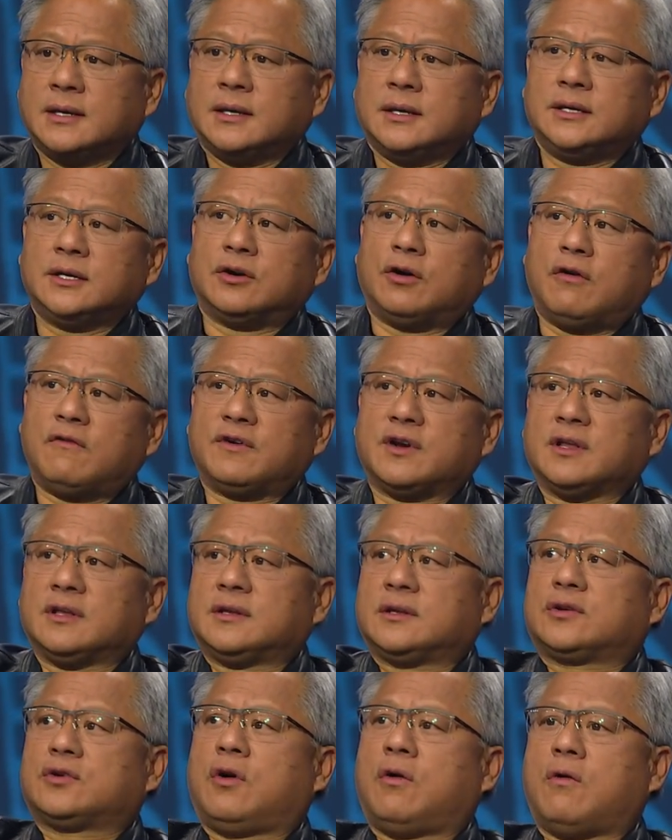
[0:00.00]
You know, over the
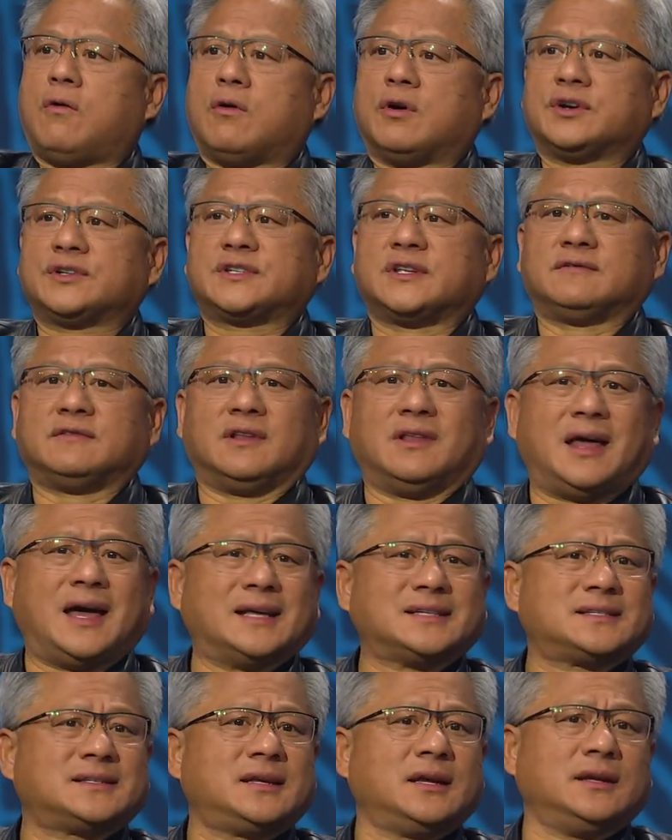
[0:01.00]
course of the
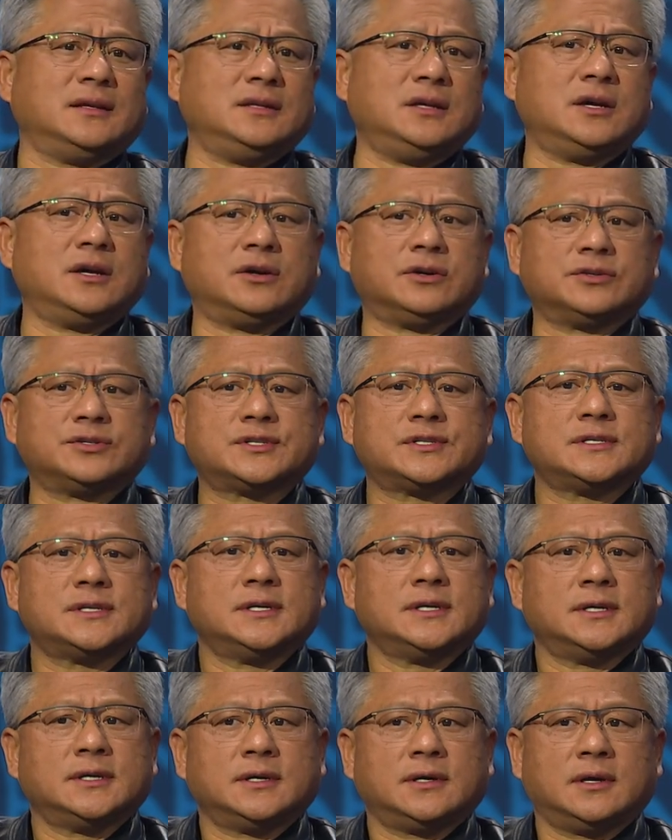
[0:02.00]
last 10 years,
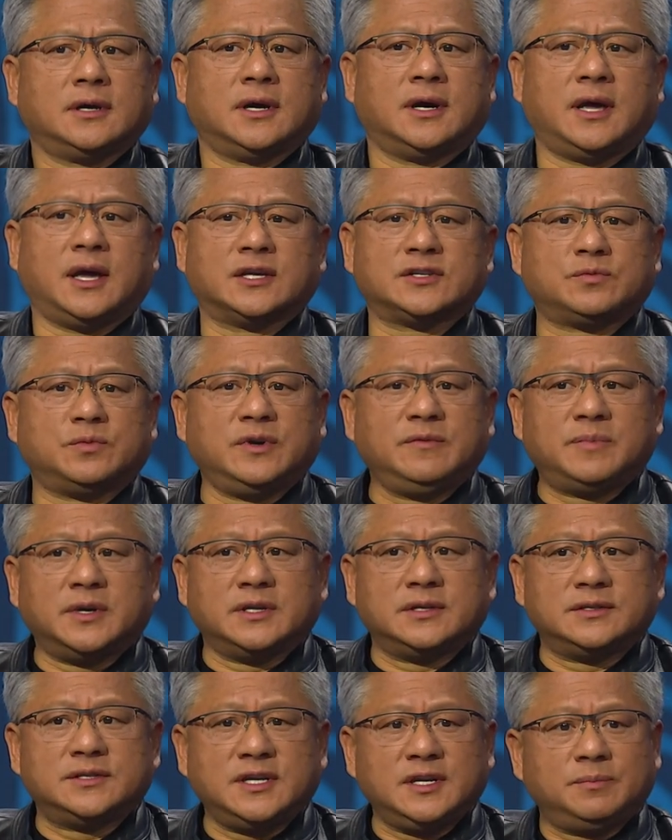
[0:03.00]
uh, as we've
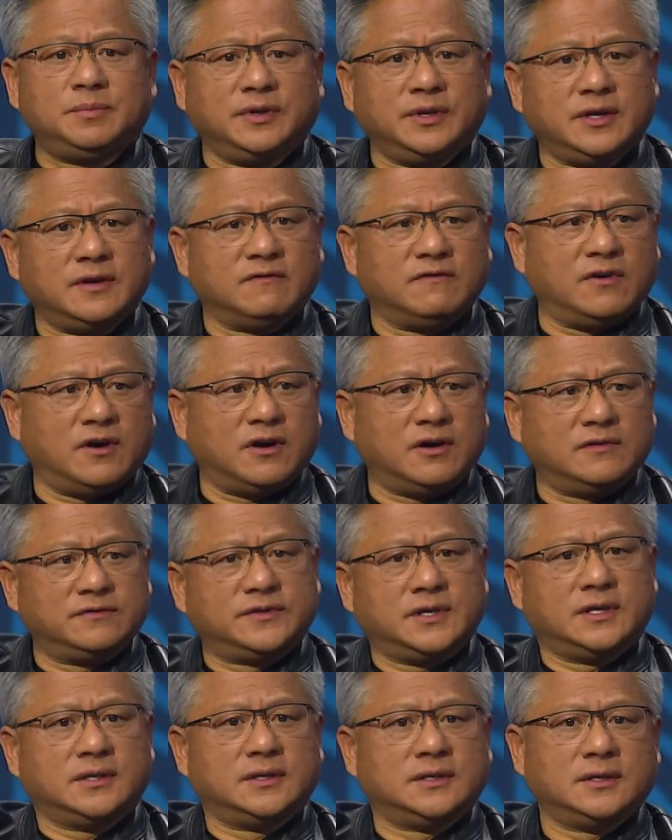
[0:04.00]
been deeply
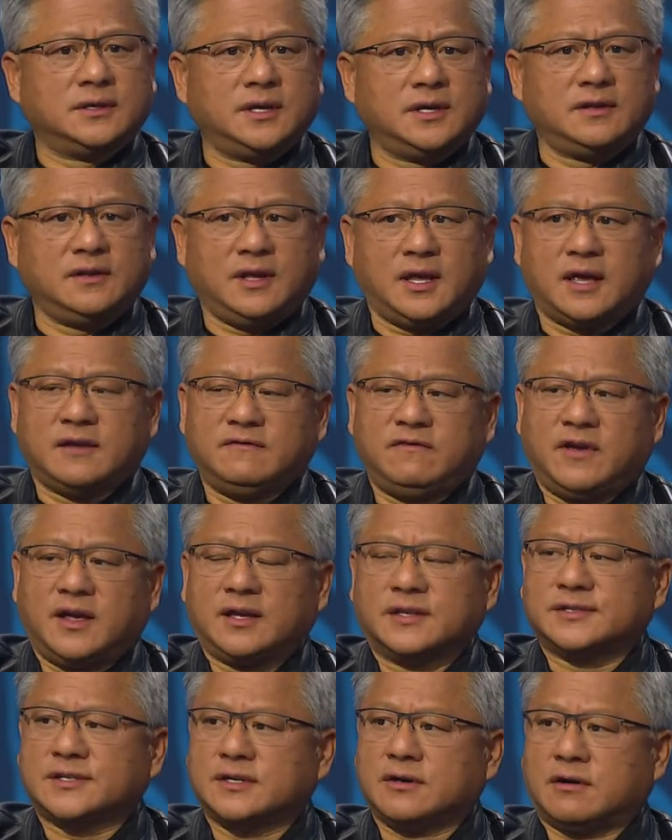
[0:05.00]
involved in, in
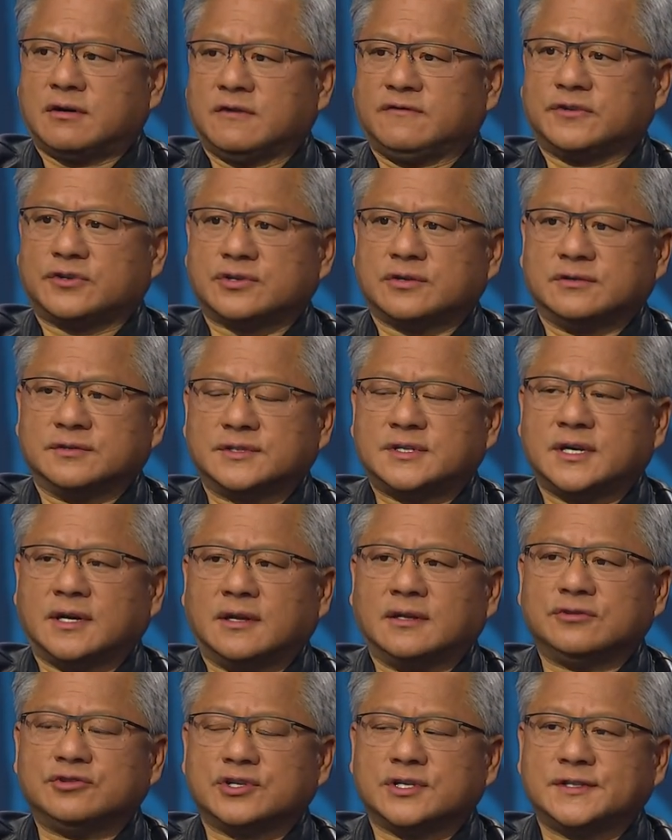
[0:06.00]
advancing artificial
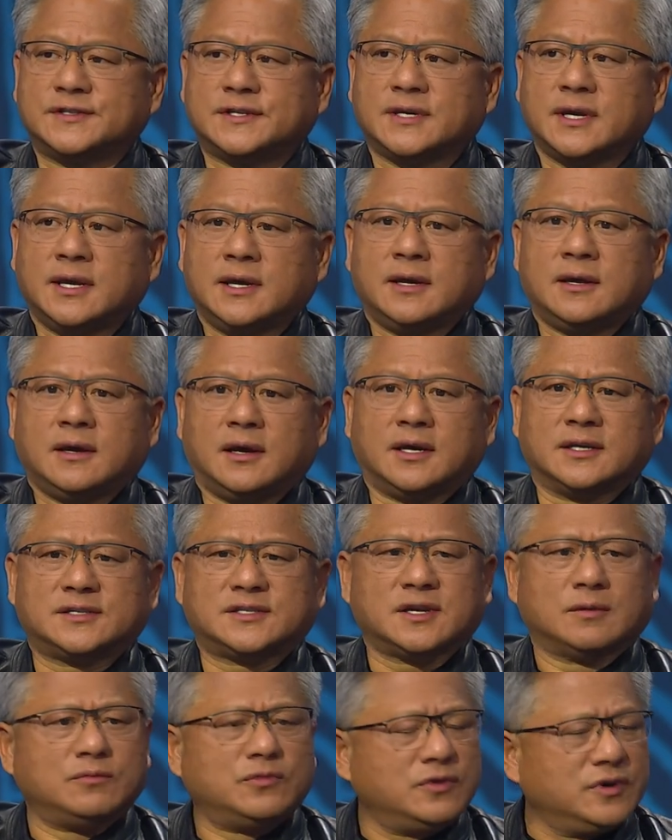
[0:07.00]
intelligence, uh,
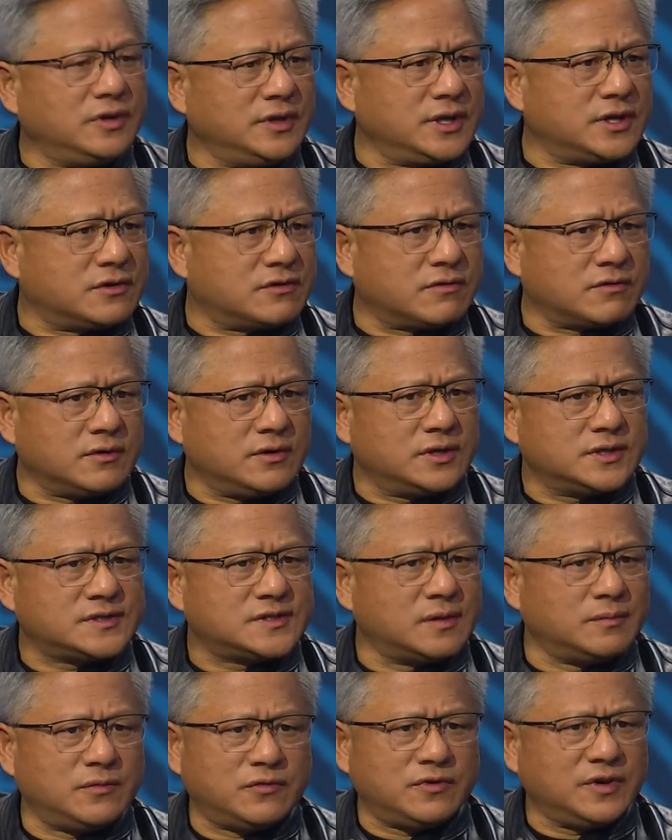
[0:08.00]
some, really,
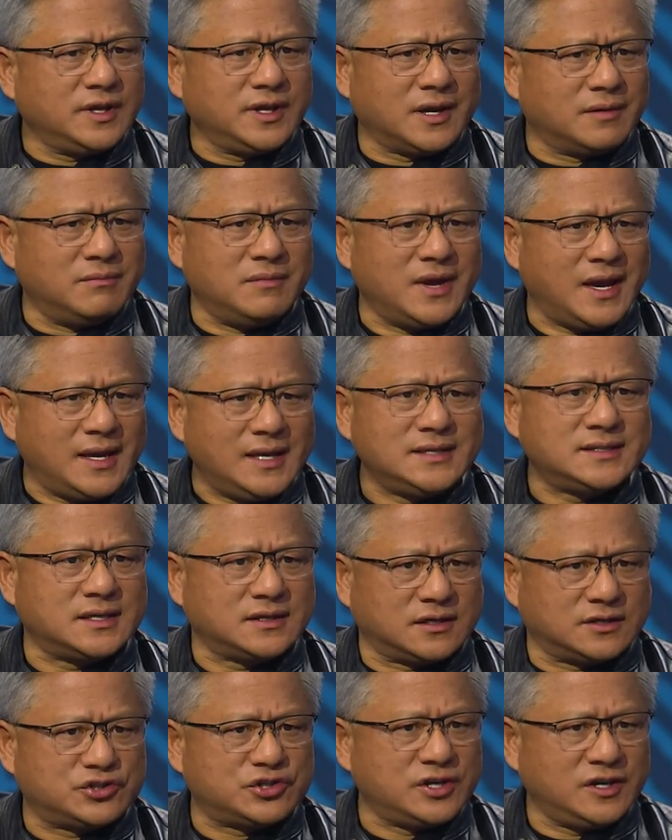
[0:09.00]
some really
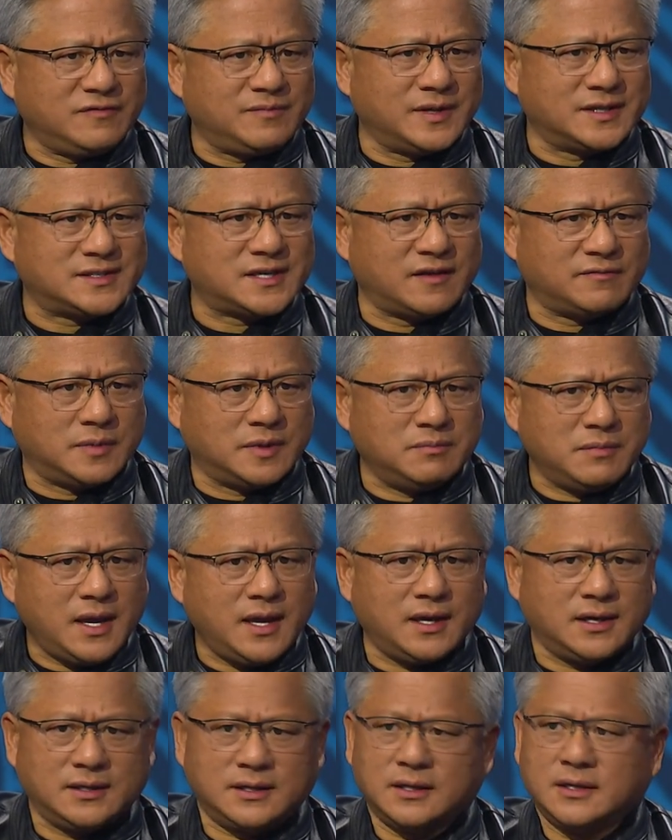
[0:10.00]
amazing achievements have been
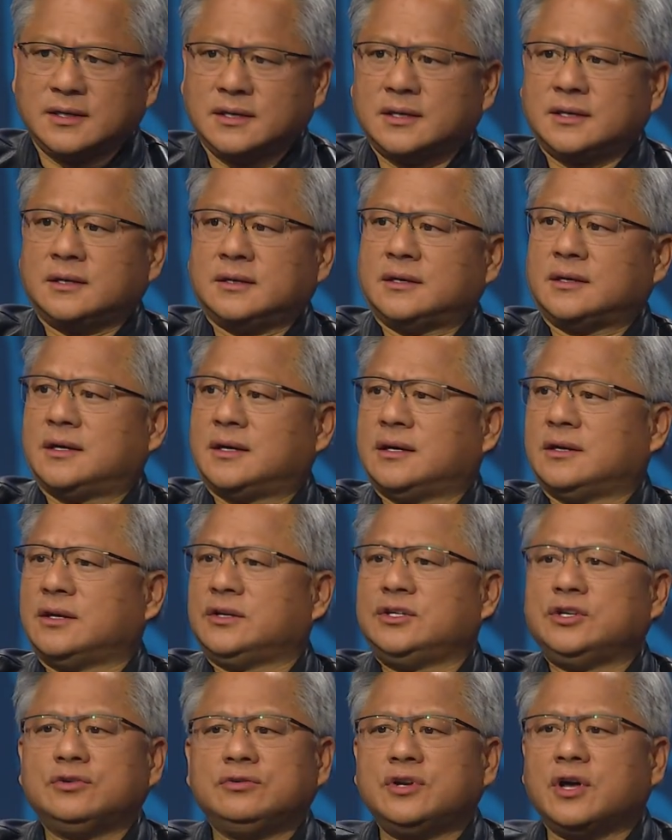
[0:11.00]
made. Uh,
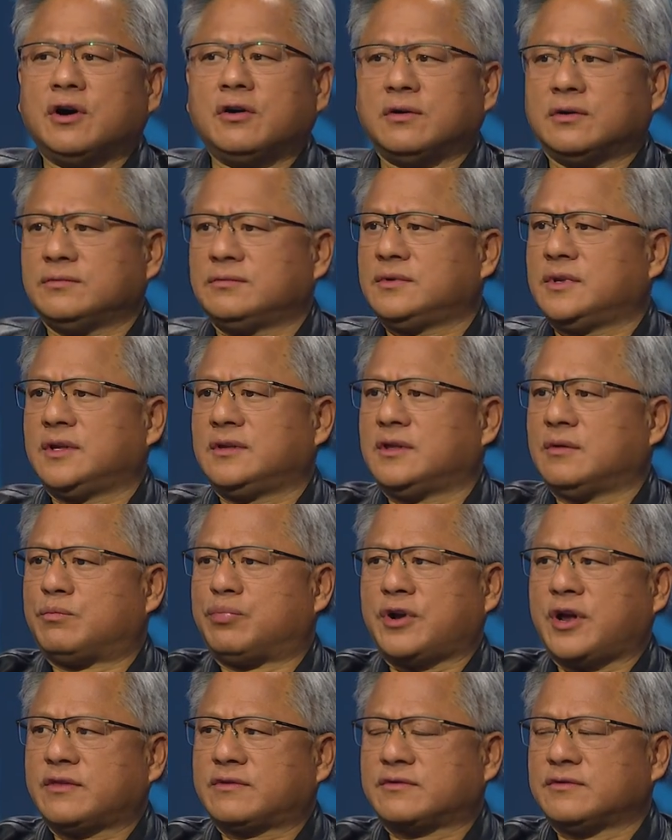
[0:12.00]
you know, the
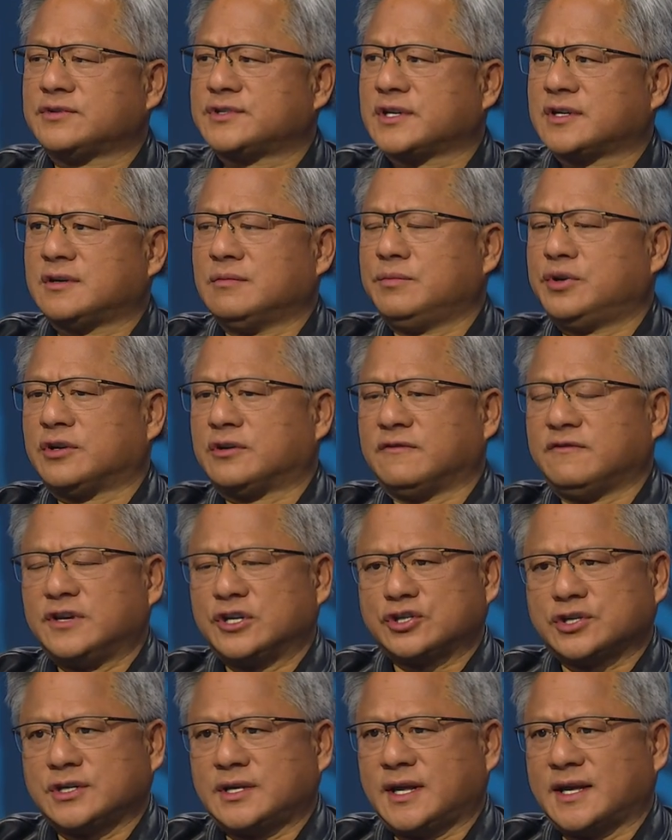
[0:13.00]
breakthroughs in computer
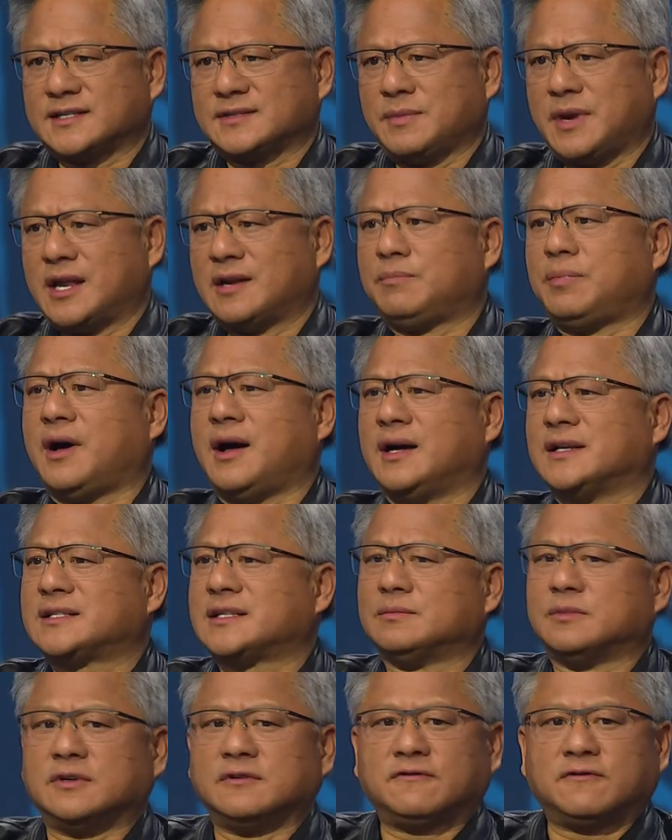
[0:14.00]
vision has made it
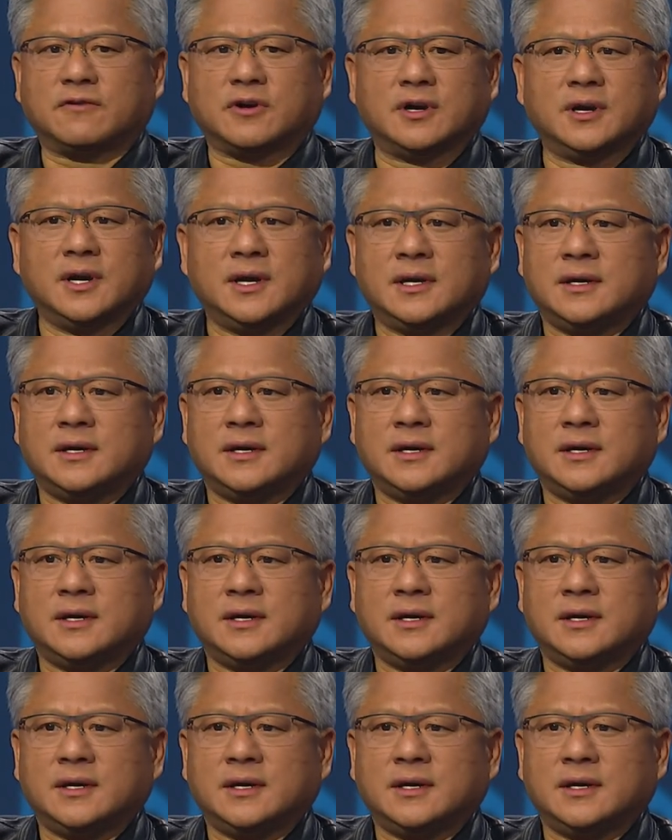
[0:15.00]
possible for